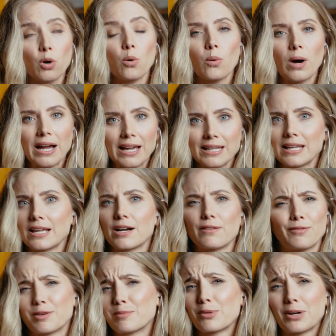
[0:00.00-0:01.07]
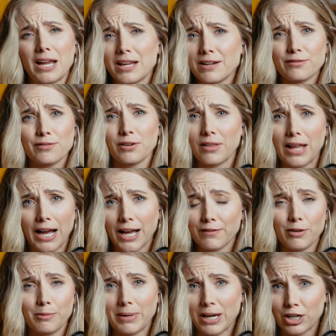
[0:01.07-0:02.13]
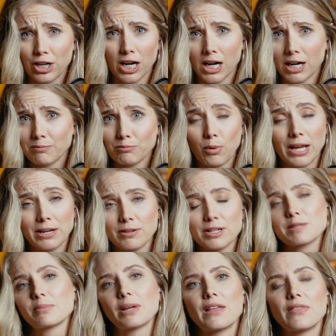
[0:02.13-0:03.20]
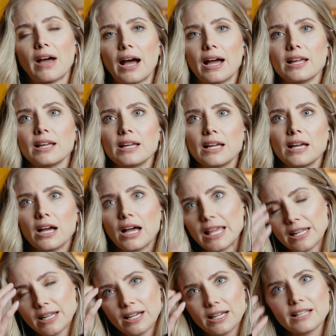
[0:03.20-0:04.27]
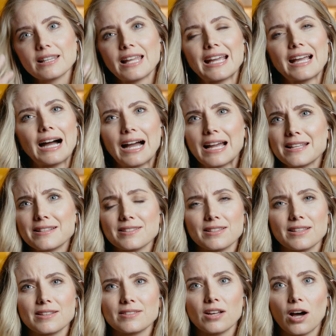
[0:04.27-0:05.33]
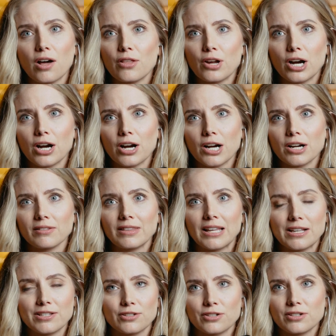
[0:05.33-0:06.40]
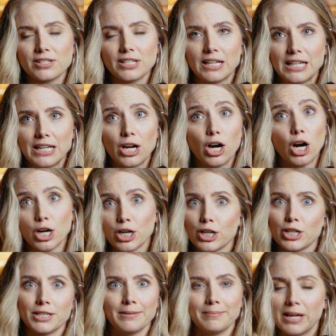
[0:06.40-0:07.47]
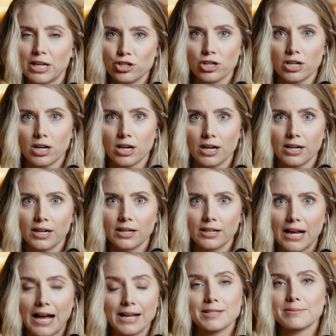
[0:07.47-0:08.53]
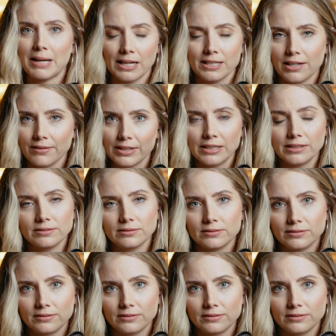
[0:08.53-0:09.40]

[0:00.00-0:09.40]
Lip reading: quieting of the brain, for lack of a better way to explain that, it like heightens this other lesser study, harder to measure aspect of it.